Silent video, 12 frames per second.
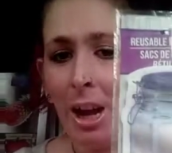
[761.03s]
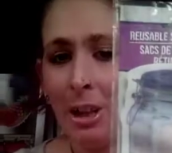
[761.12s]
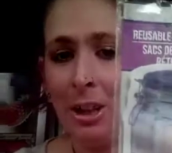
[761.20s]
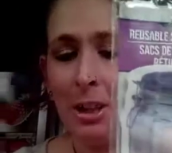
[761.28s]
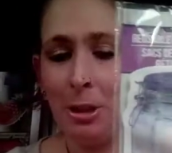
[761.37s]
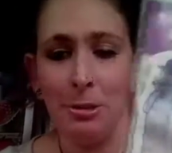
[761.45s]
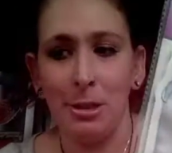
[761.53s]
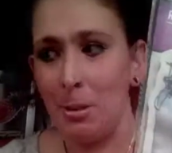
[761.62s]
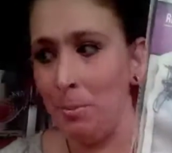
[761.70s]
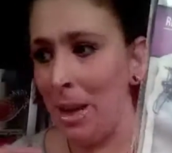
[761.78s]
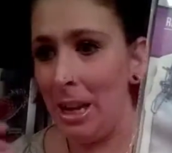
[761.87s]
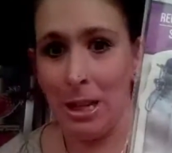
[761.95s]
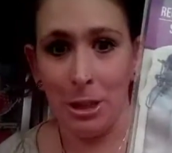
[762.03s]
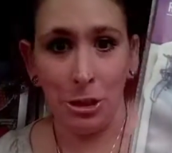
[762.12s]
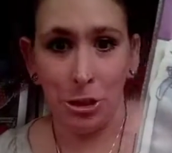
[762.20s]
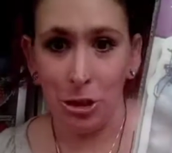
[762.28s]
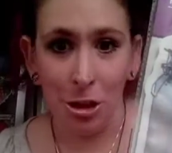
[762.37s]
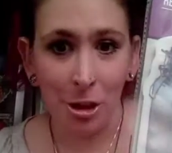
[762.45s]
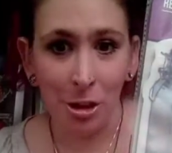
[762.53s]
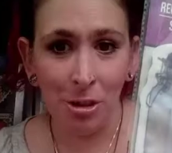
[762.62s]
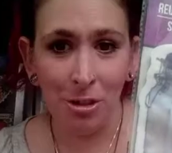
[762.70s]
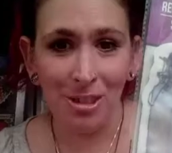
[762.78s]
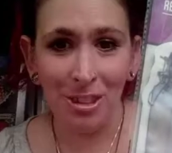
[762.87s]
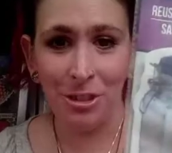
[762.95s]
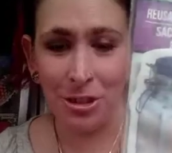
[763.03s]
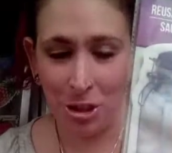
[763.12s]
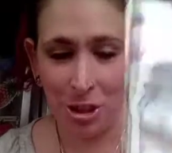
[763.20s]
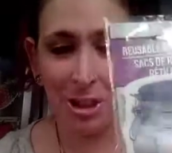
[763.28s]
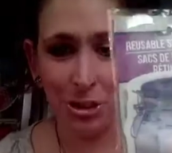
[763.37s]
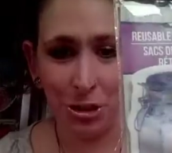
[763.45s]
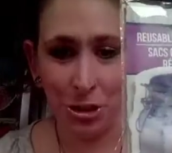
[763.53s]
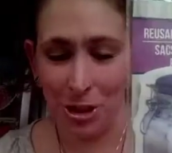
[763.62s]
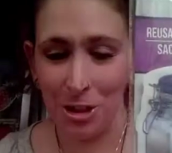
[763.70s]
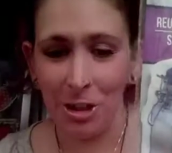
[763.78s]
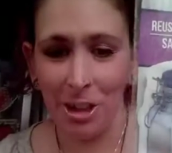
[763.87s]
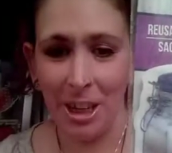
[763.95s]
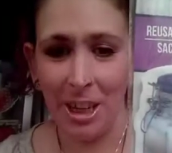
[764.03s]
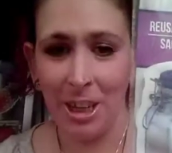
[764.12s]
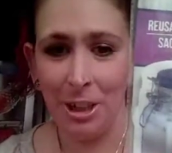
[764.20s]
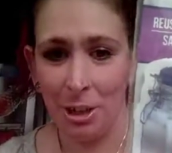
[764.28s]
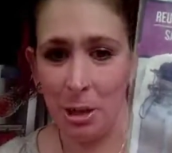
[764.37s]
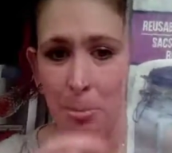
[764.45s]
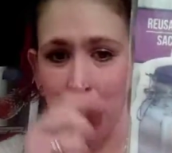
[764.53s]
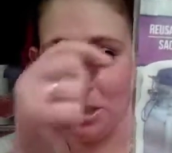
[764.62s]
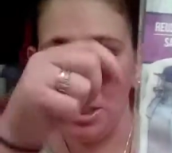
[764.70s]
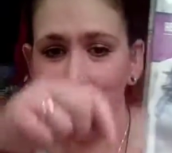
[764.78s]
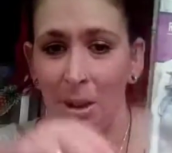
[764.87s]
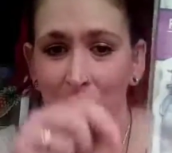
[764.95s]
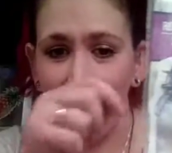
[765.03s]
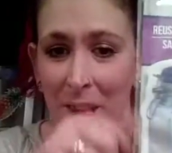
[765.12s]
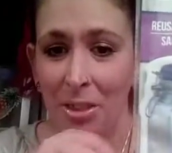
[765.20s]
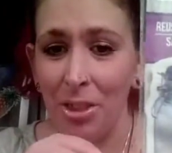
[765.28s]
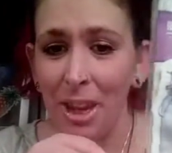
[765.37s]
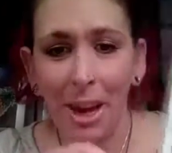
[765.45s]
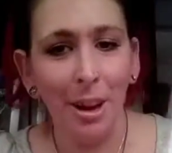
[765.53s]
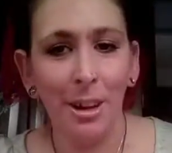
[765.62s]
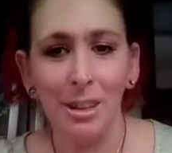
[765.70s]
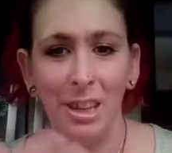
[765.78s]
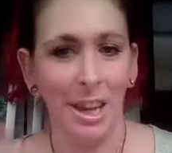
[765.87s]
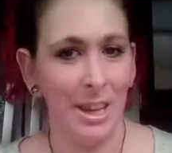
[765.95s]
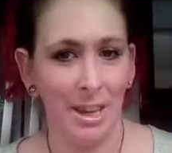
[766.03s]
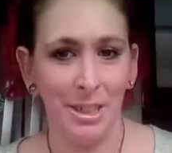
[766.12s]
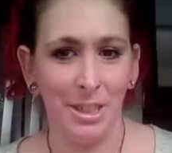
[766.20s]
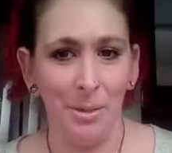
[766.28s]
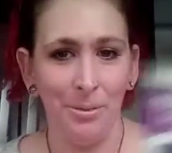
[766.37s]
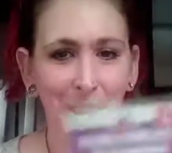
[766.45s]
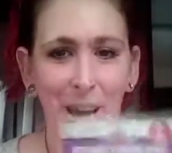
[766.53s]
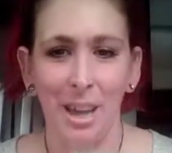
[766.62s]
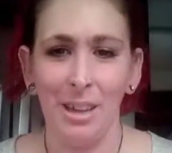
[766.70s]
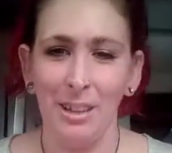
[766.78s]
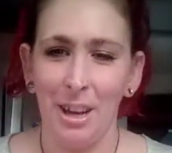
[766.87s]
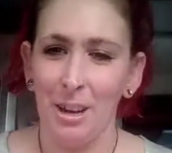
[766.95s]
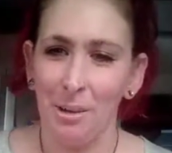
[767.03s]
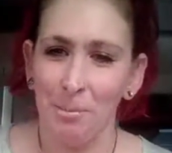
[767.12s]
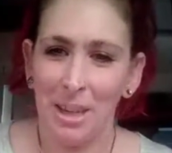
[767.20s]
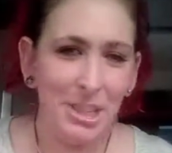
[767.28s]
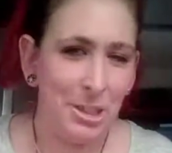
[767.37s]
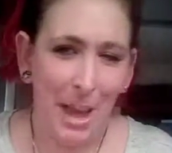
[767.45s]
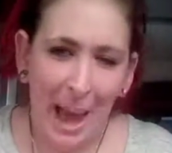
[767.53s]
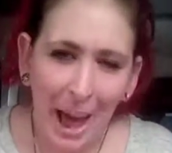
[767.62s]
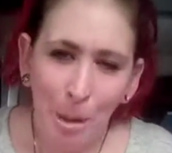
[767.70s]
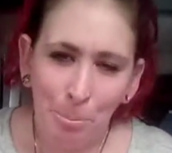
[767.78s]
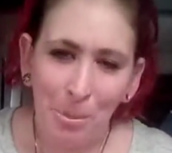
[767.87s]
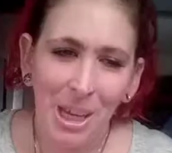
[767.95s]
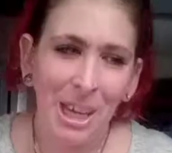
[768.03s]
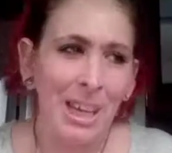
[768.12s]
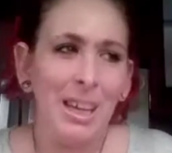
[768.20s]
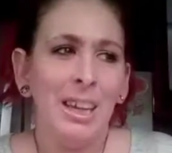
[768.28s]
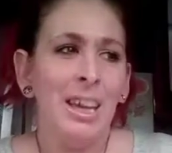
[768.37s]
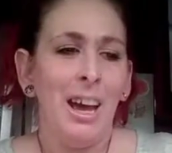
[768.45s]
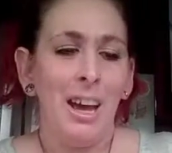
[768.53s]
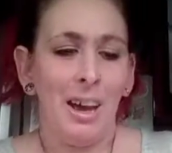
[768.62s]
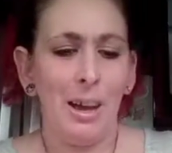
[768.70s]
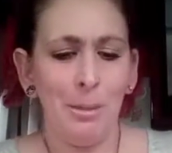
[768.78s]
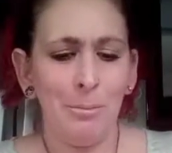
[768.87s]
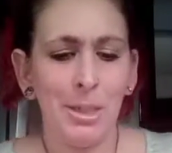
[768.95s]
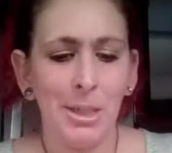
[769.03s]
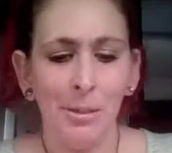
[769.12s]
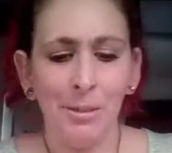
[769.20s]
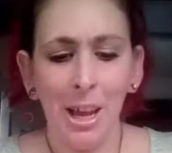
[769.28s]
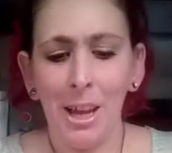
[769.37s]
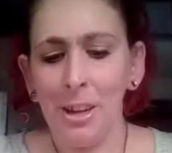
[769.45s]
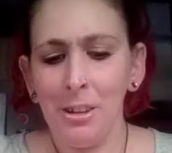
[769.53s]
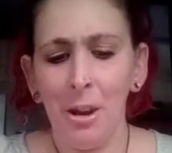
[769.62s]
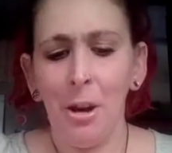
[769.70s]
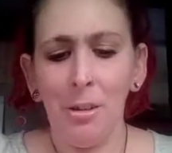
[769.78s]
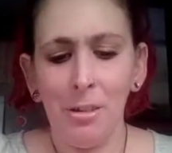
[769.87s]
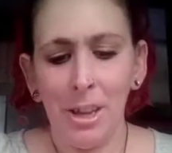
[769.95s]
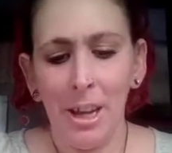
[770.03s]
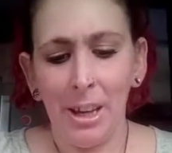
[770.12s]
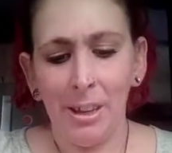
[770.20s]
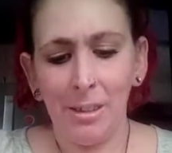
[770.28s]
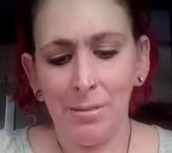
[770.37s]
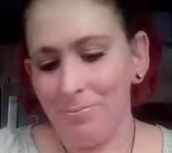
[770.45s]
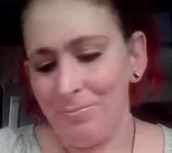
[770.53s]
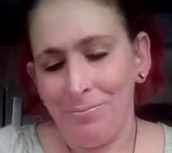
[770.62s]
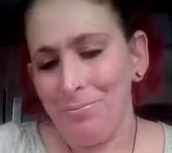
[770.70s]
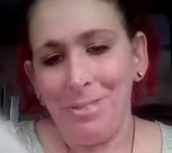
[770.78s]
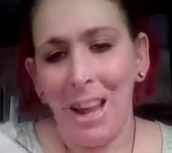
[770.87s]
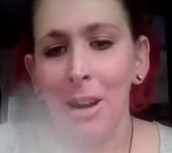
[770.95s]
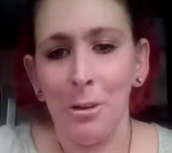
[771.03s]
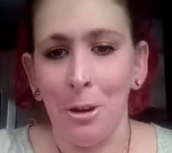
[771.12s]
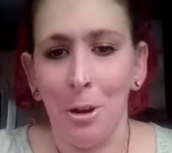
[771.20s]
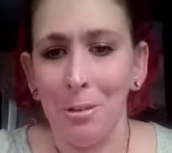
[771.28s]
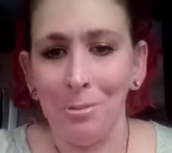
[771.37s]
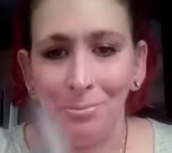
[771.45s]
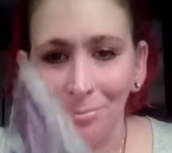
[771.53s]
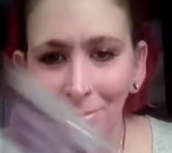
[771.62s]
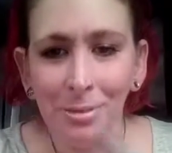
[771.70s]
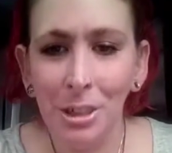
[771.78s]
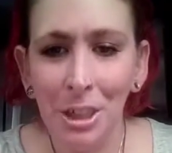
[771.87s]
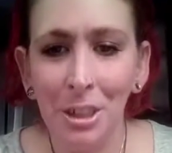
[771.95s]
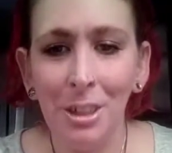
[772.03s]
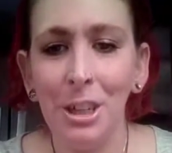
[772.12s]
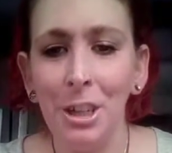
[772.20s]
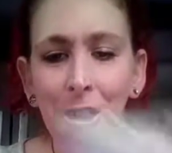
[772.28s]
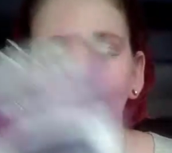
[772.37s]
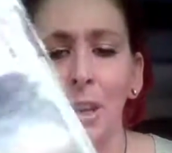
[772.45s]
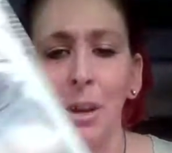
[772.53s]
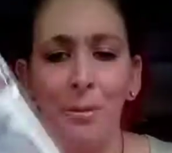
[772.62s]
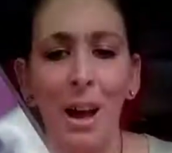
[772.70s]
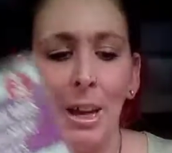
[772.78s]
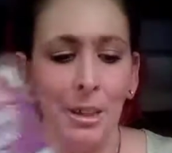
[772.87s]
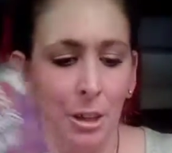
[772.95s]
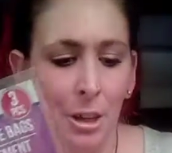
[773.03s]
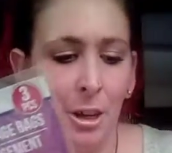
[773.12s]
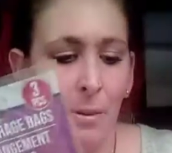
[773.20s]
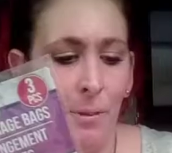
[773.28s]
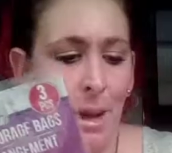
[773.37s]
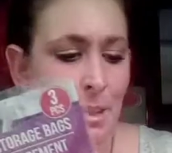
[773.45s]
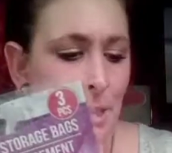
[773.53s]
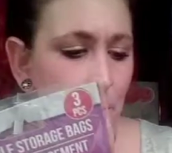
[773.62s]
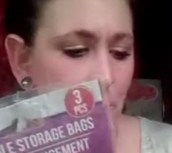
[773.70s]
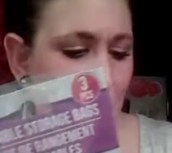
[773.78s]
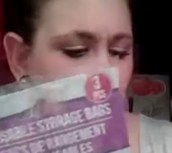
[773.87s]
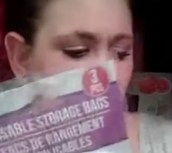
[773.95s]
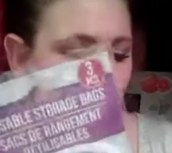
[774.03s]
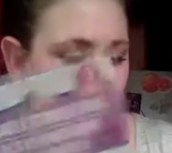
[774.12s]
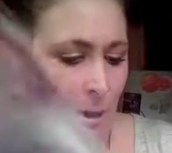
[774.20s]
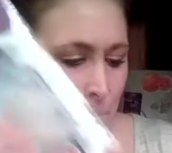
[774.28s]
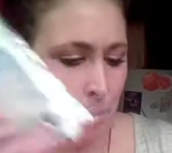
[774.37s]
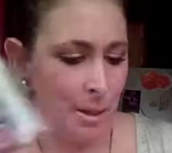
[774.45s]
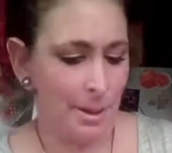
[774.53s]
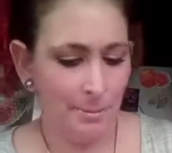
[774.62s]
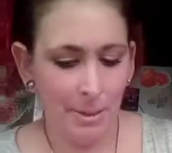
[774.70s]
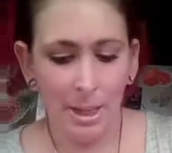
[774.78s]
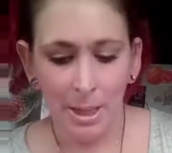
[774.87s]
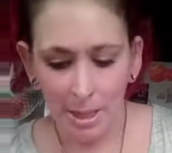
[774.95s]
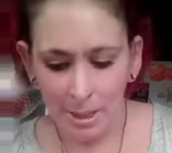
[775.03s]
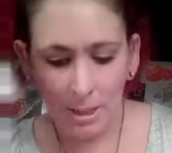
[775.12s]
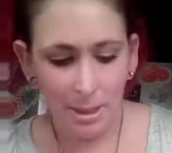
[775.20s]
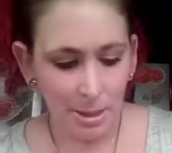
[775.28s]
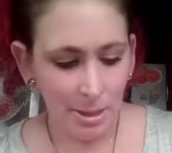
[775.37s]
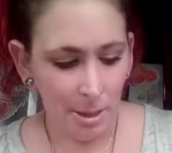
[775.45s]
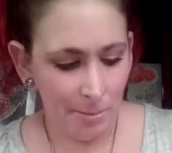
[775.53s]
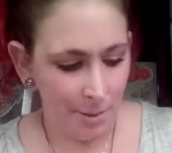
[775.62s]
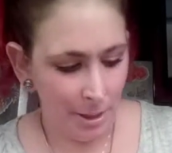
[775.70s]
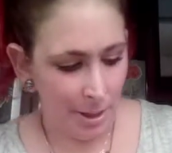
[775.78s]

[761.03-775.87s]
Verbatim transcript: You could use them as journaling. You could put stuff in there, like stuff that makes you happy, stuff that, you know, like I don't know. You could find something that you could put stuff in